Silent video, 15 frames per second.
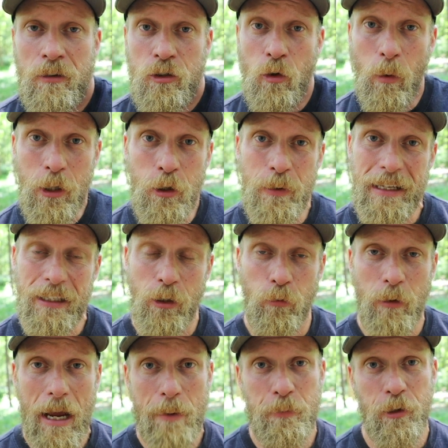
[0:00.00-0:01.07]
So what you need to
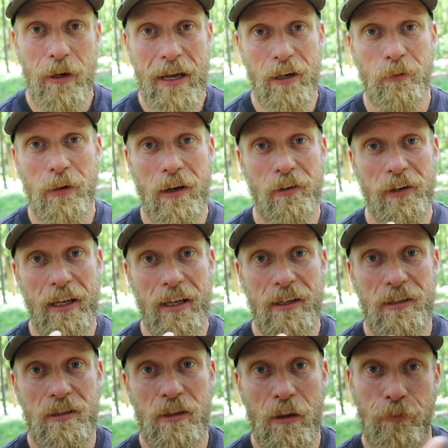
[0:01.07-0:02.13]
wrap your head around
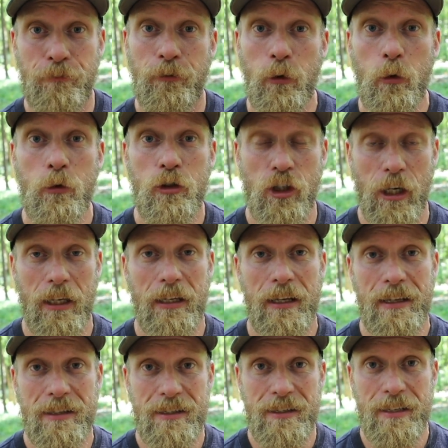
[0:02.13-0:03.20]
is the food chain
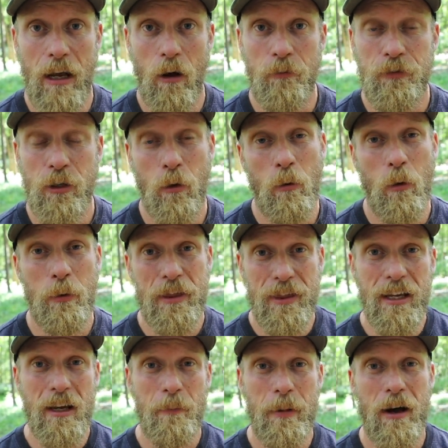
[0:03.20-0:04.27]
itself. So when we
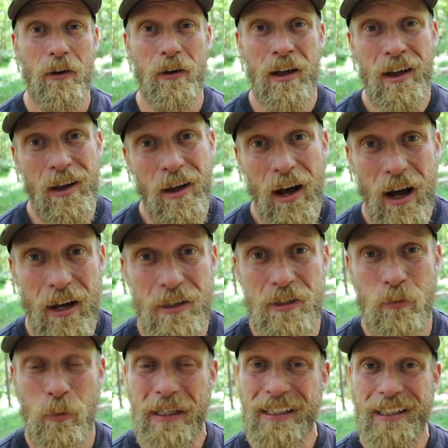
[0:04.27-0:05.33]
think about
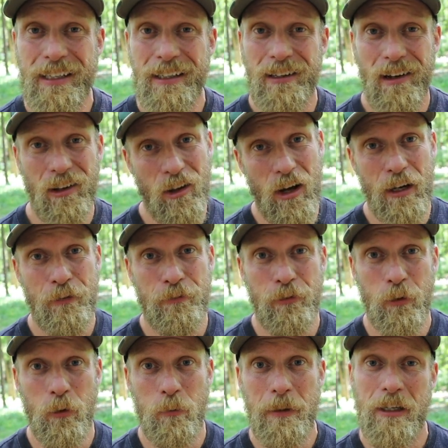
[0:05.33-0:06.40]
us, we need a lot of
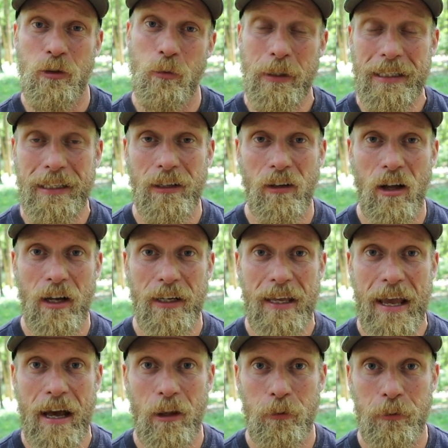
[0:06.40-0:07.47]
food because we need a lot of
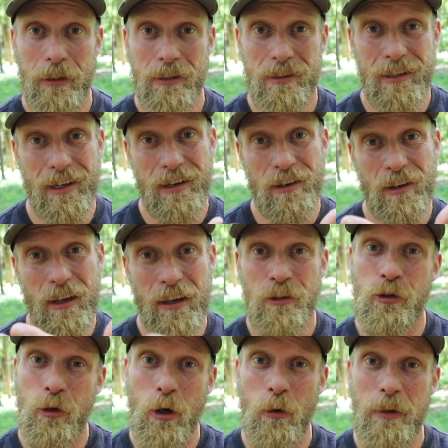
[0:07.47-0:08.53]
calories. And then
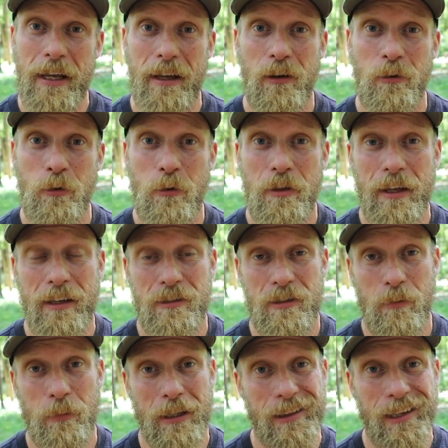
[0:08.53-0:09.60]
as you go down, you think of
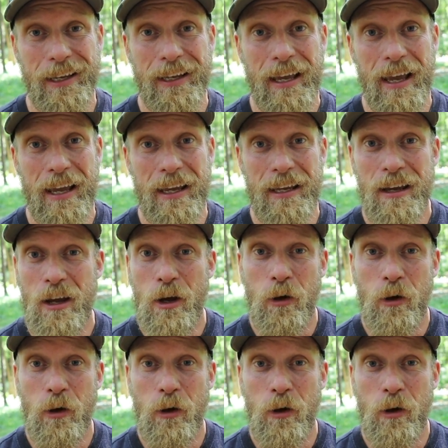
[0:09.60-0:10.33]
something like a